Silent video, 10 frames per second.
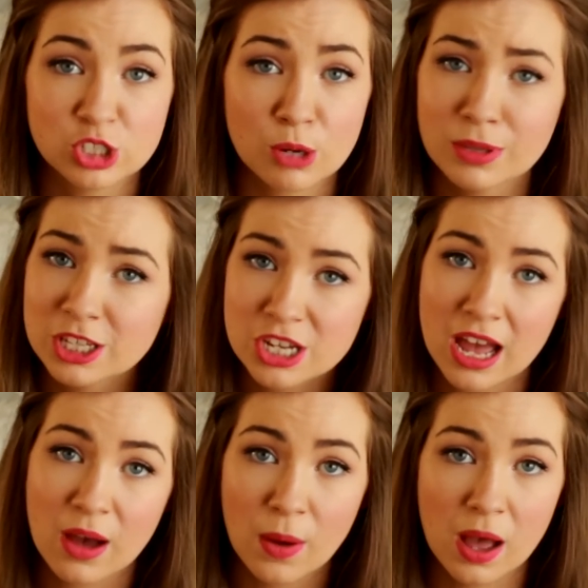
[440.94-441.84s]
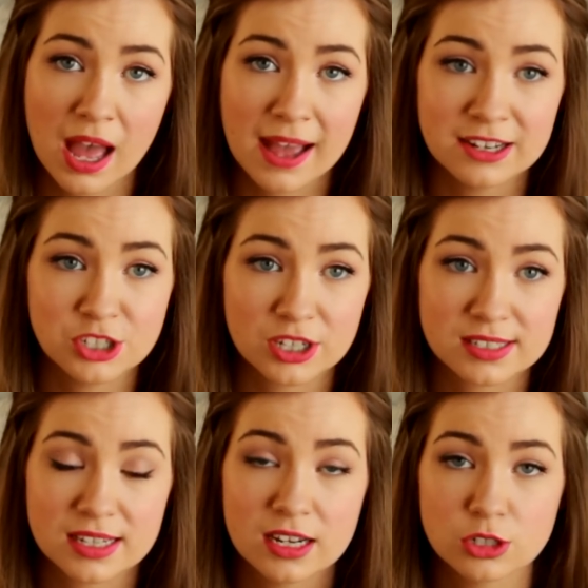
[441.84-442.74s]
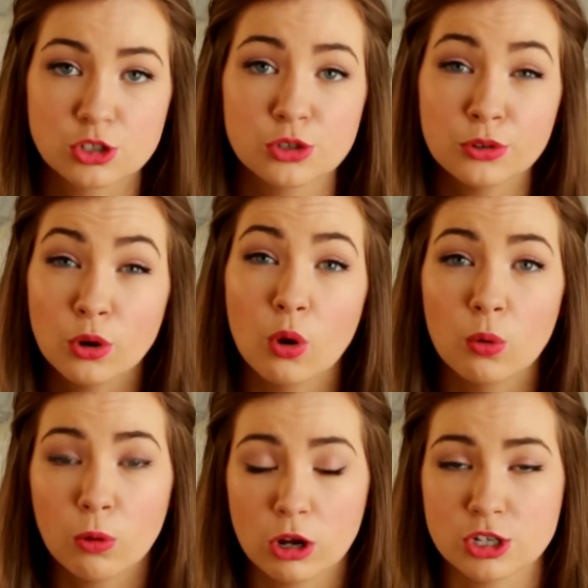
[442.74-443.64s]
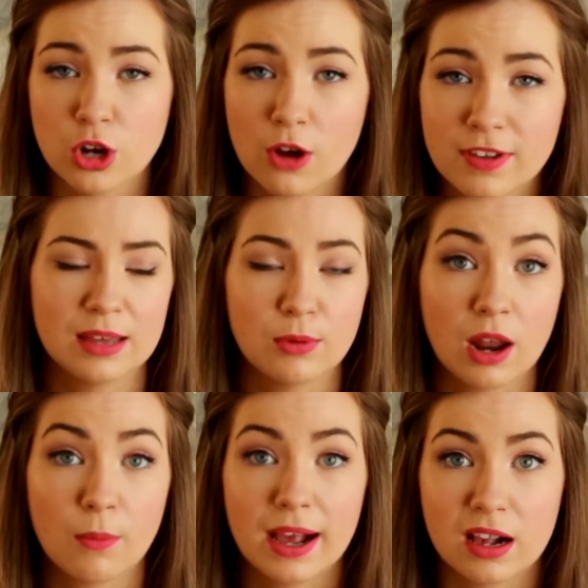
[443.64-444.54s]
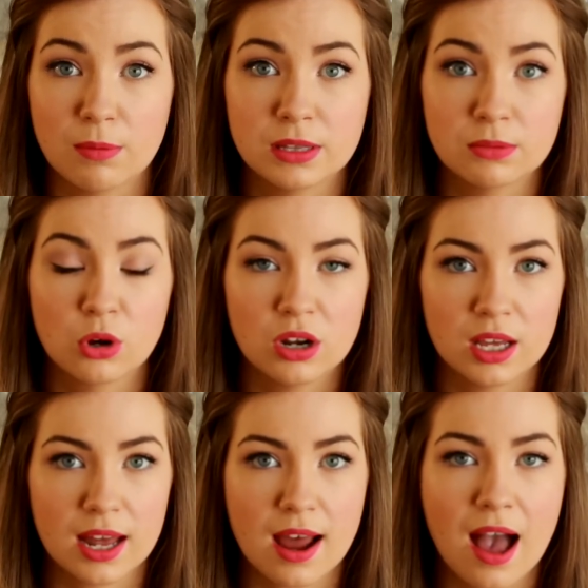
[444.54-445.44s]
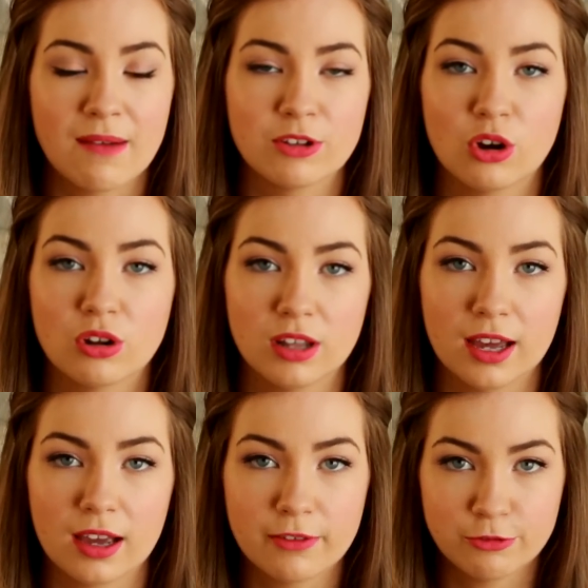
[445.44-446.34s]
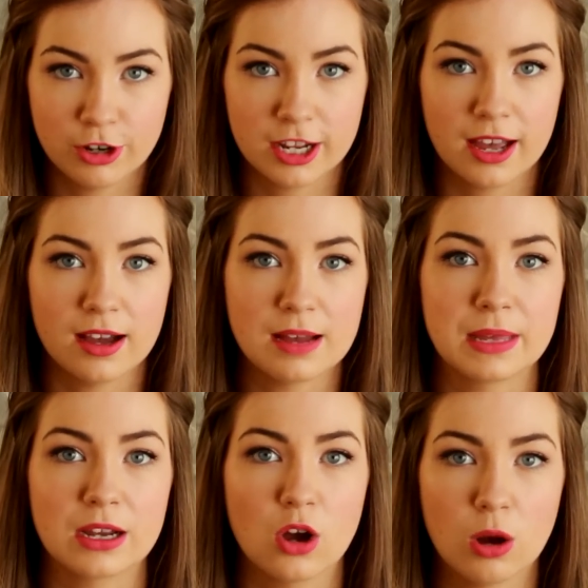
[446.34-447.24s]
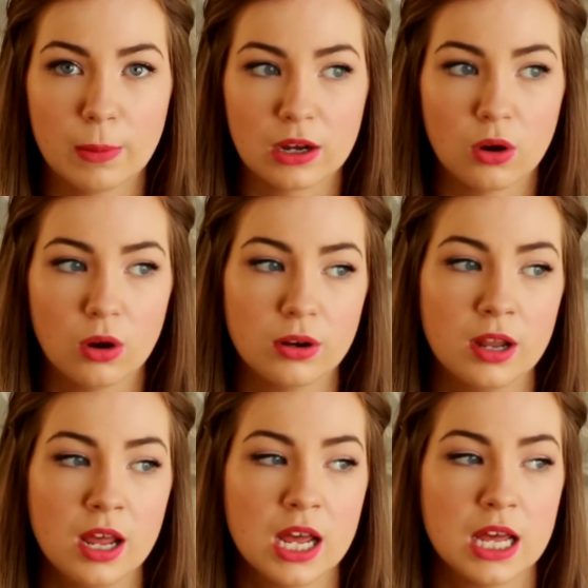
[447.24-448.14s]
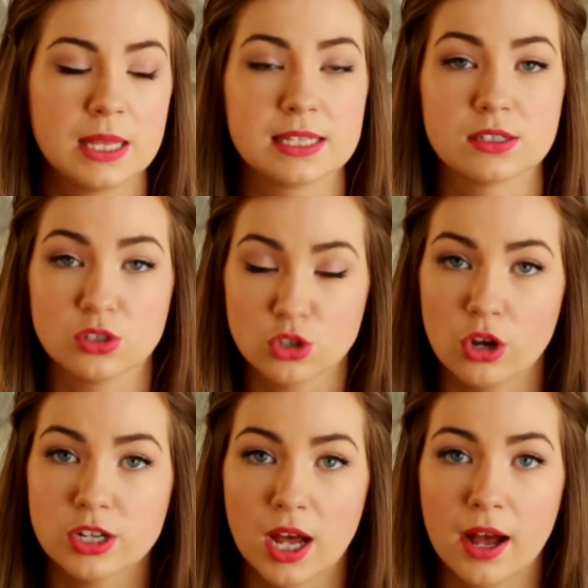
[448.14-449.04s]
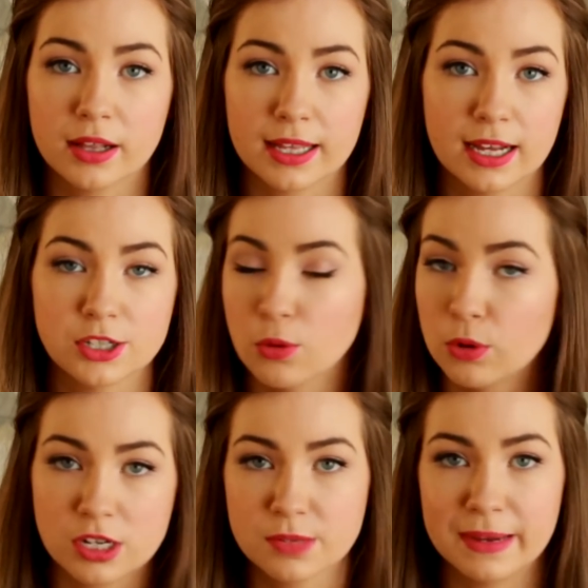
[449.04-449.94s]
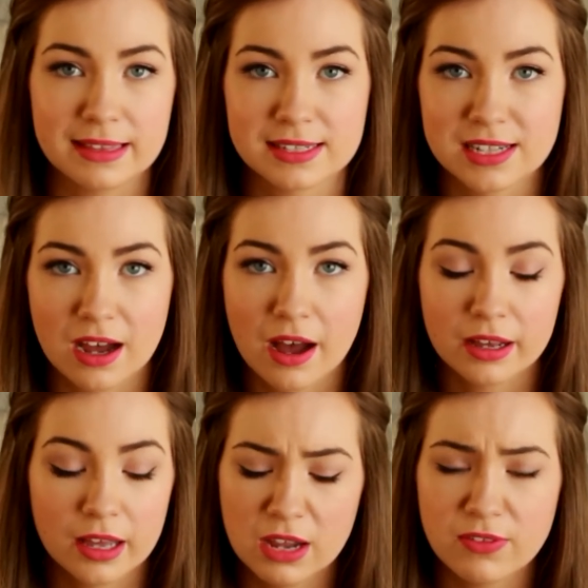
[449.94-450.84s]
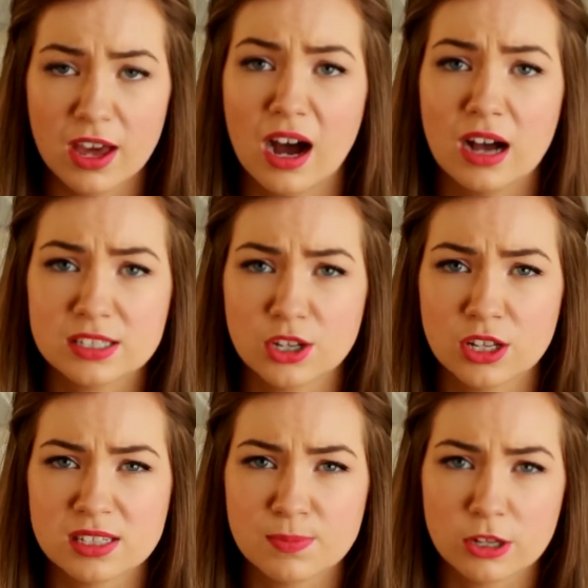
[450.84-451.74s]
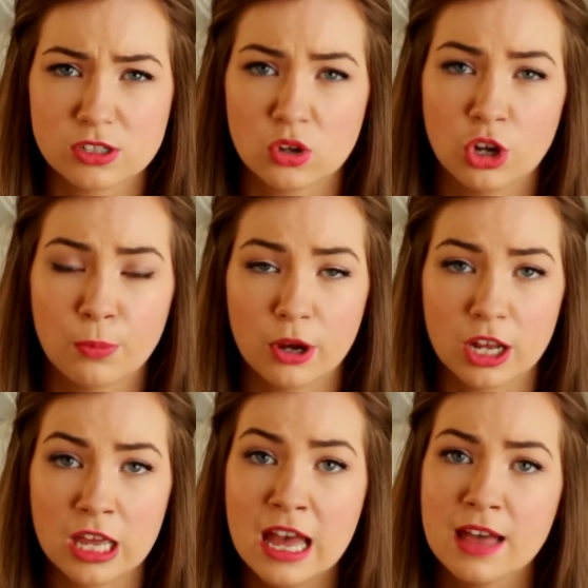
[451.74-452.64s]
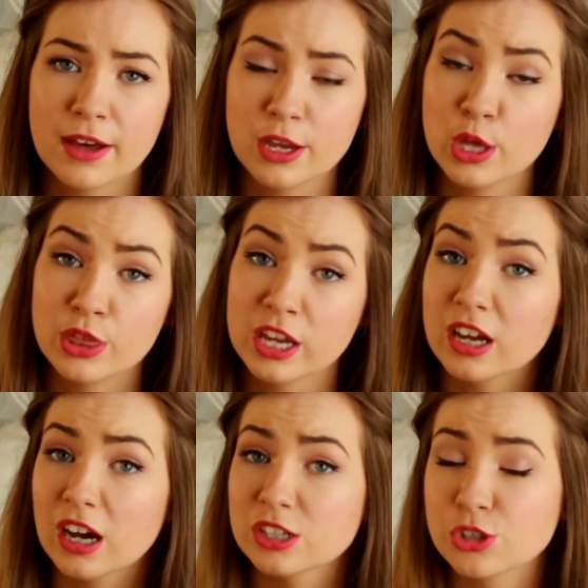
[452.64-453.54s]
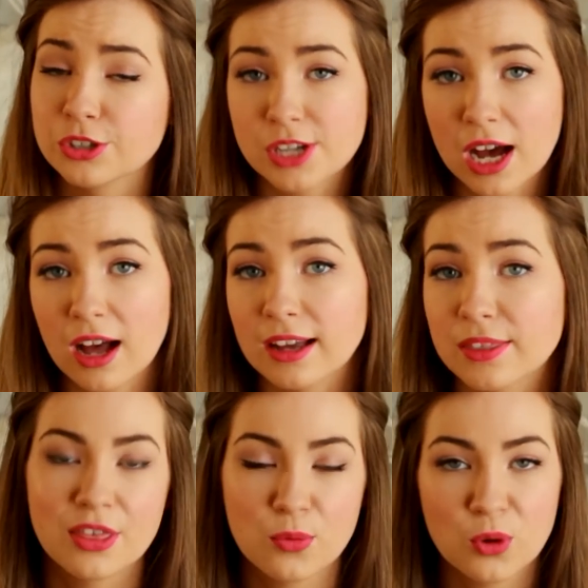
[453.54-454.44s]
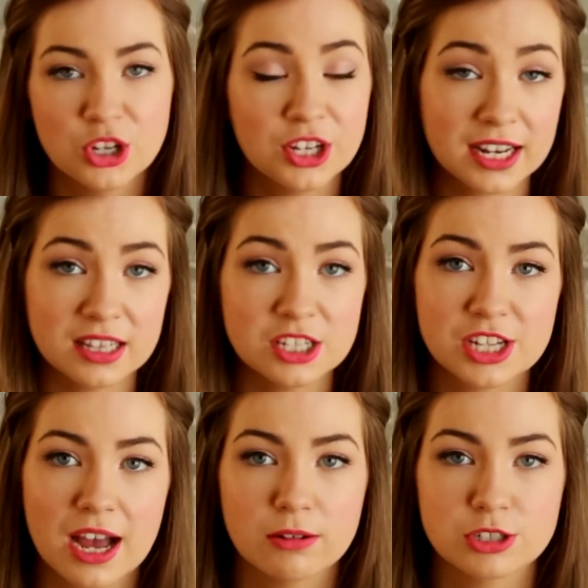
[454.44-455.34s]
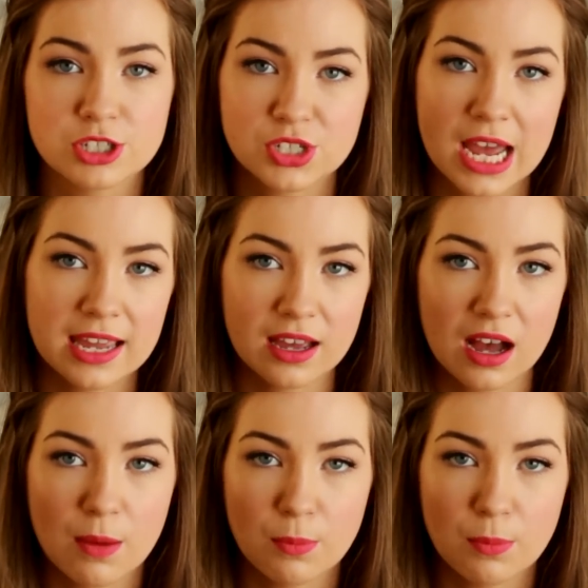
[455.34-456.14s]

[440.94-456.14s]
jump in the shower, and just, it should all wash off. Like, when I wake up in the morning and I have it on, like, I freak out. I'm like, oh my god, this is so dark. Like, I don't want it to be this dark. If there are certain spots on your body that you think are too dark, then when you get in the shower, just take